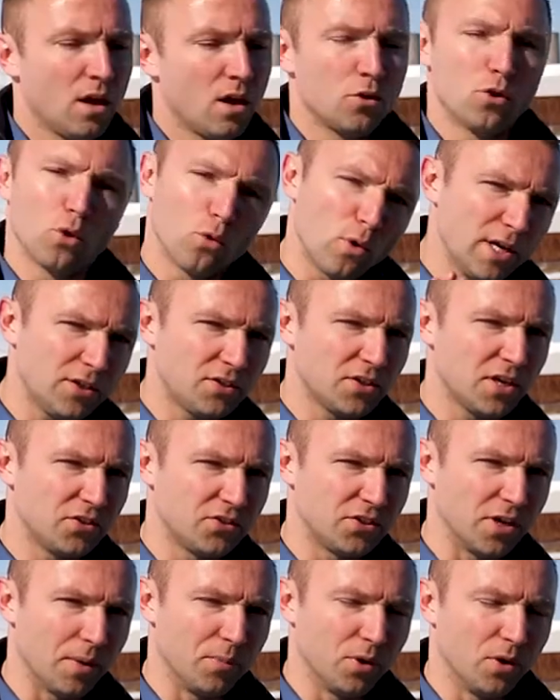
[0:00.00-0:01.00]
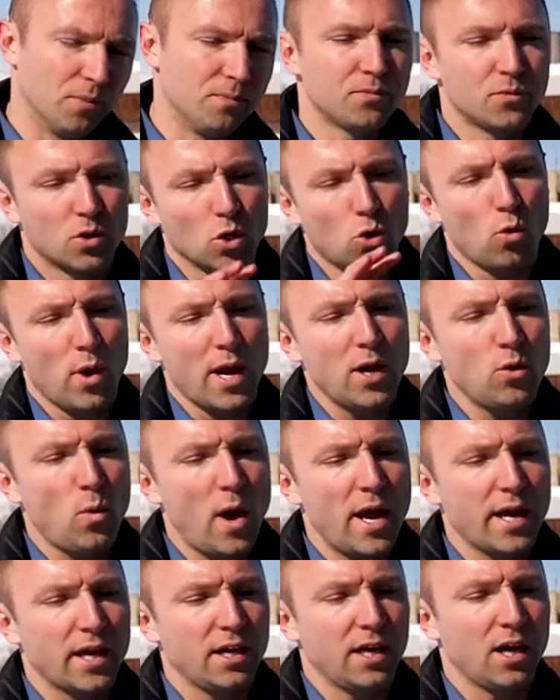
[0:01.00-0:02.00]
The reason is simple. The Grand
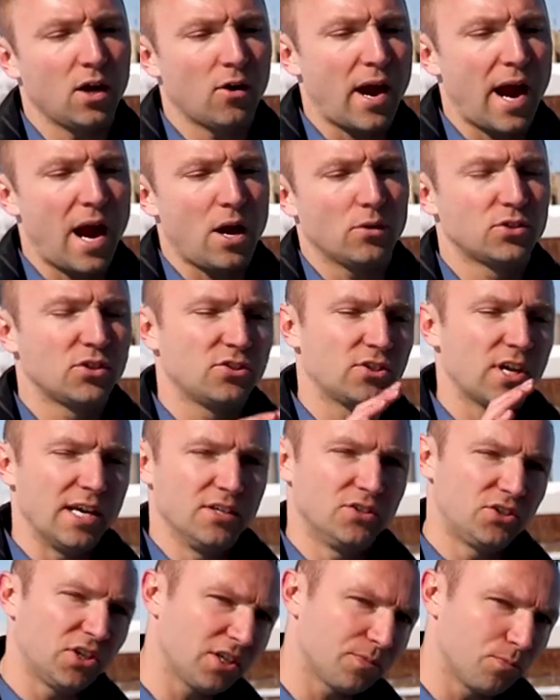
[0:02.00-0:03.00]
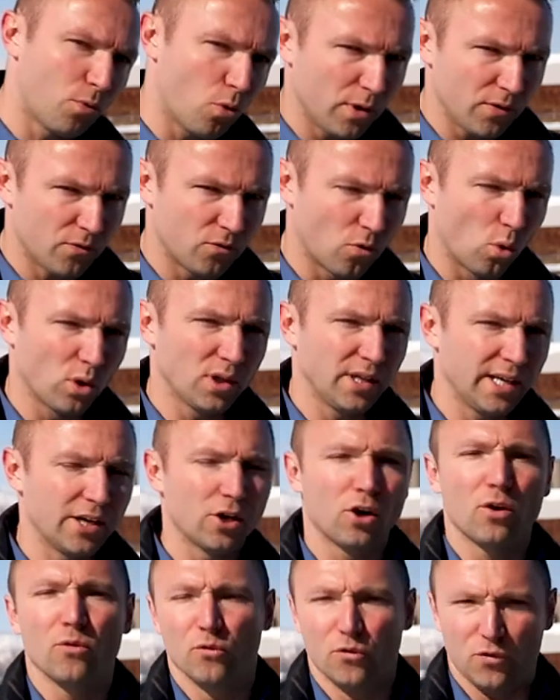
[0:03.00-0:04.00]
Wagoneer houses a six point four
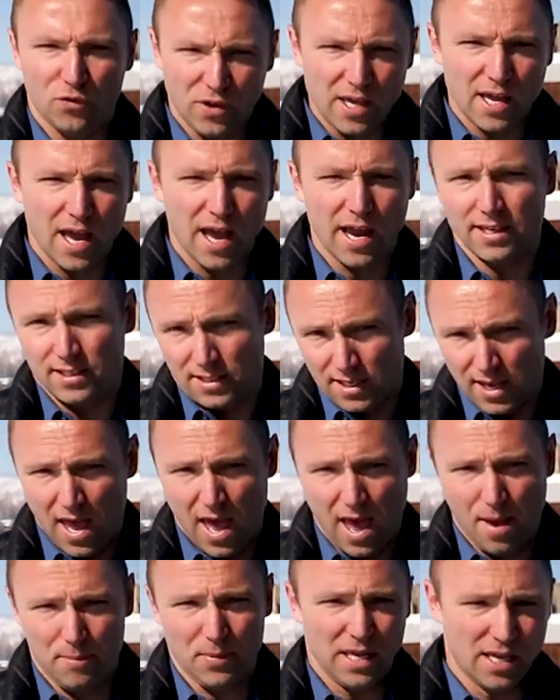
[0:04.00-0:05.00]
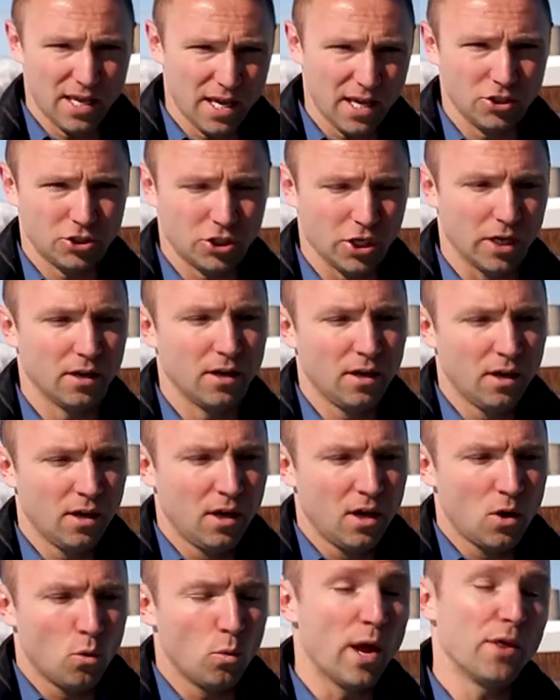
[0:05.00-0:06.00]
liter V eight Hemi engine
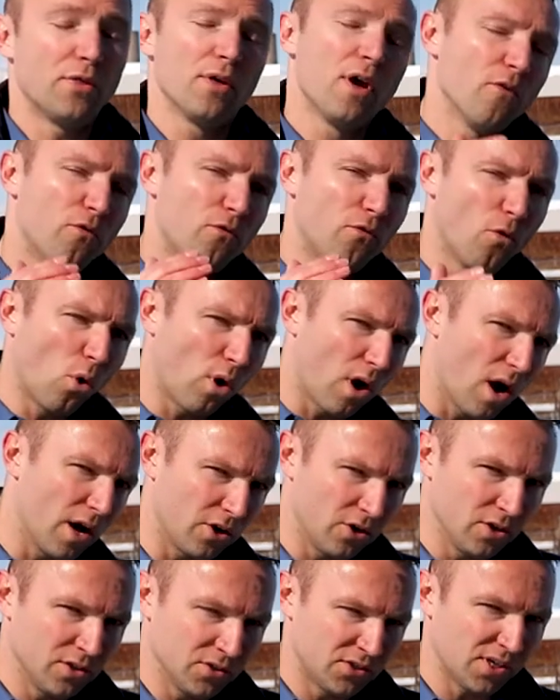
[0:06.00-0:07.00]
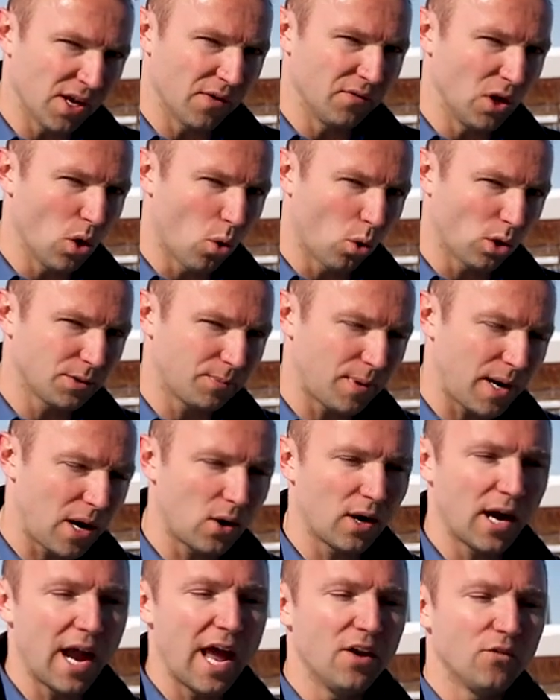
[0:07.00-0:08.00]
with four hundred seventy
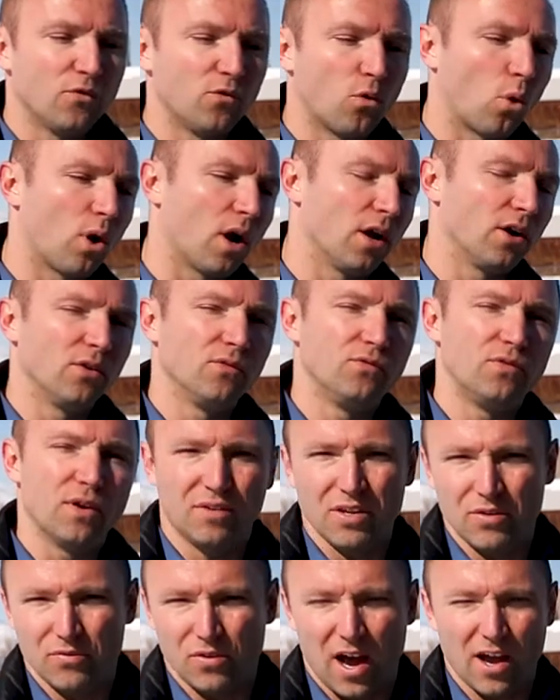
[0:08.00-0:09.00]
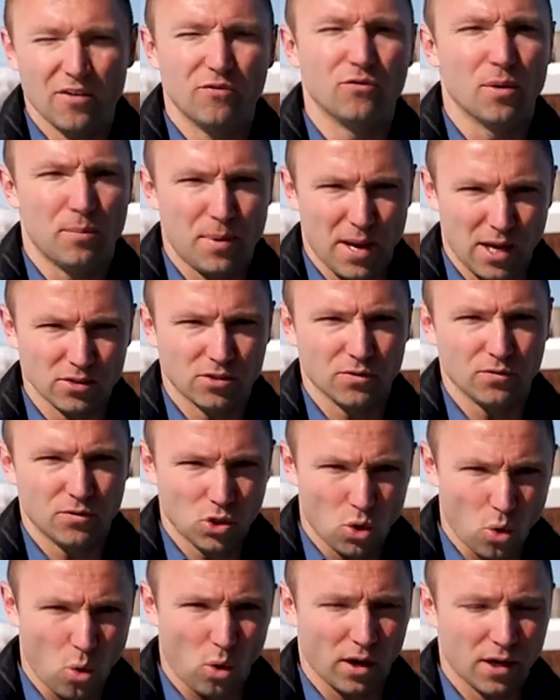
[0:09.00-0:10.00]
horsepower and four hundred fifty-five foot-pounds of
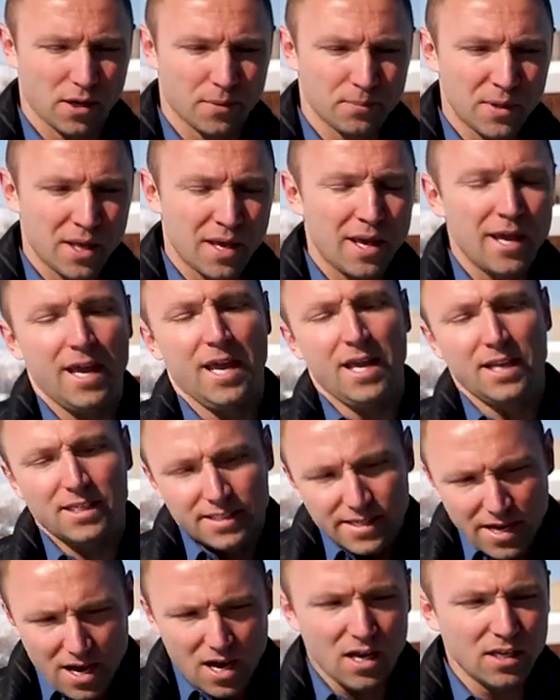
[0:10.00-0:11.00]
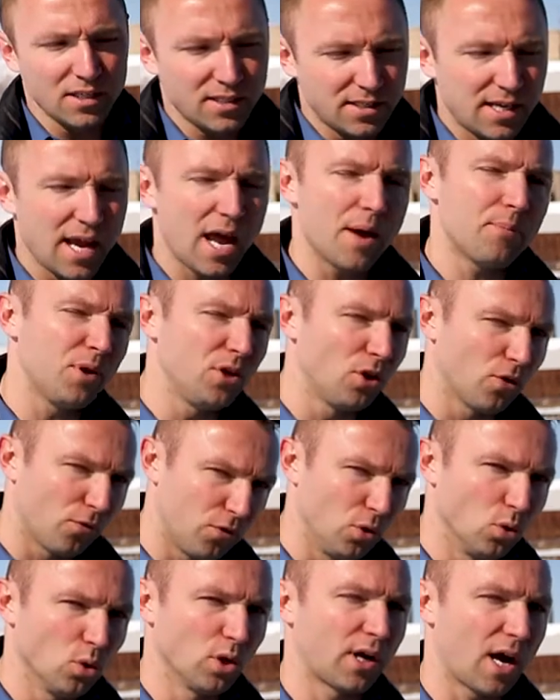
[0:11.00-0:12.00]
torque. It does dampen your
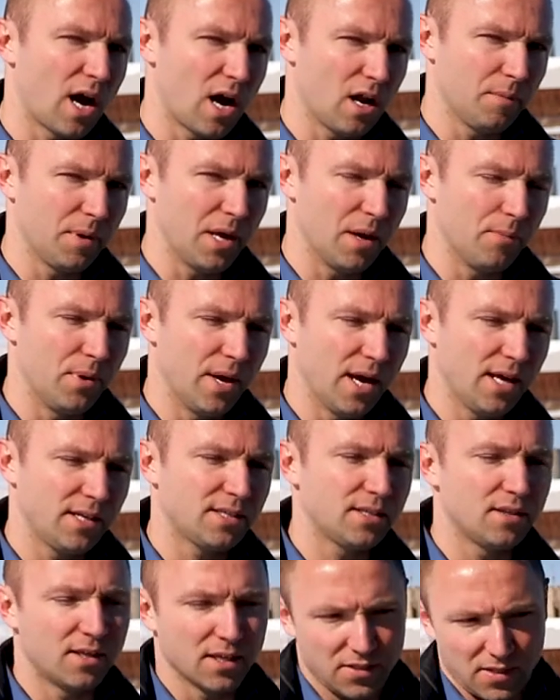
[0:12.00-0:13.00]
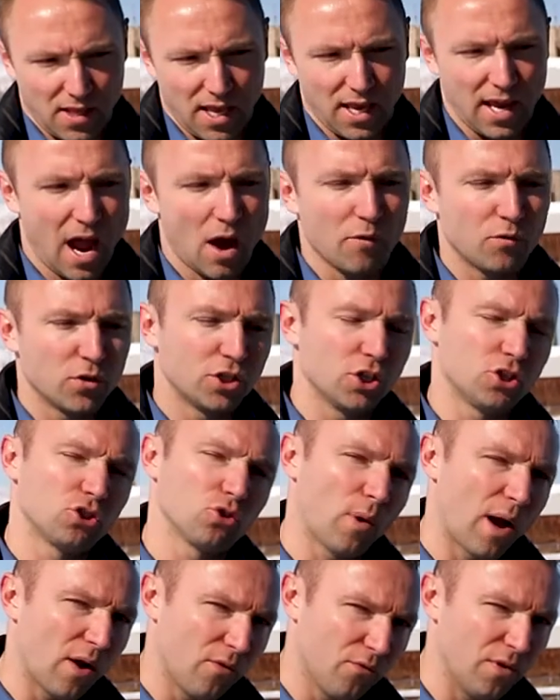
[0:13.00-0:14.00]
fuel economy a bit. This thing averages
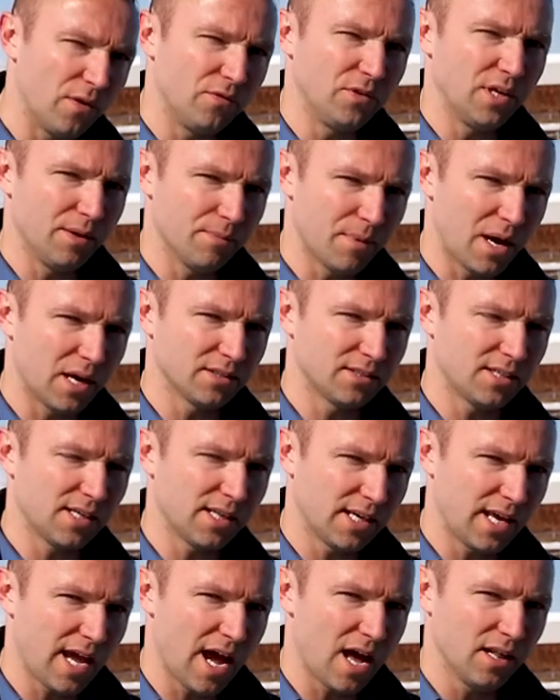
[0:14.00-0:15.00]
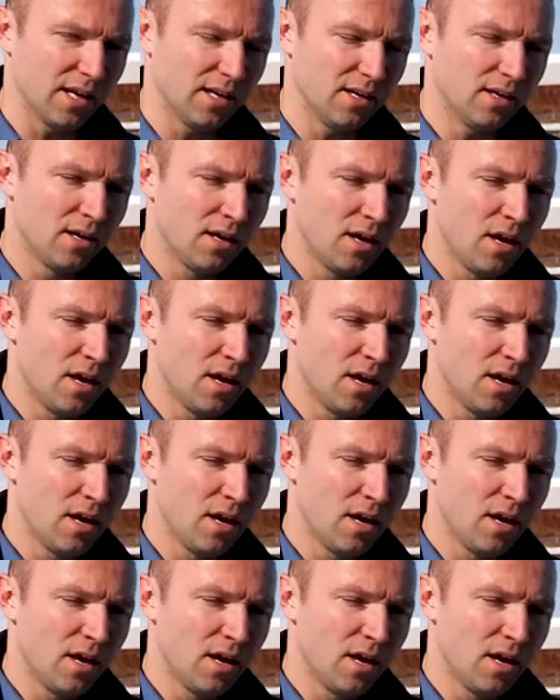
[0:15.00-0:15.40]
around fifteen miles to the gallon.